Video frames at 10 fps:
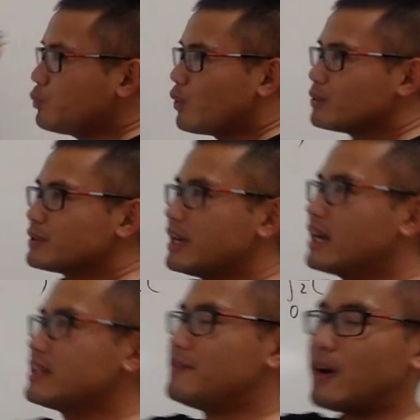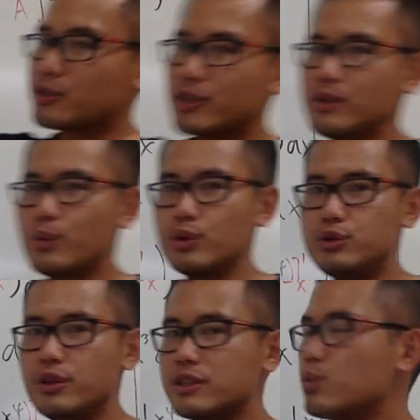will look at the function,
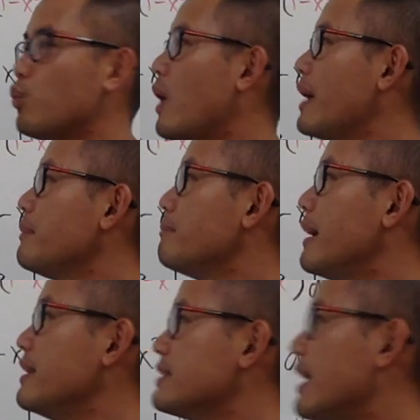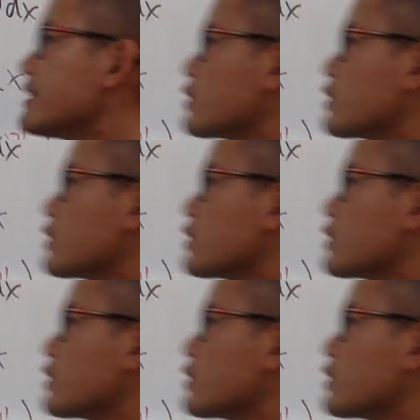which is one minus x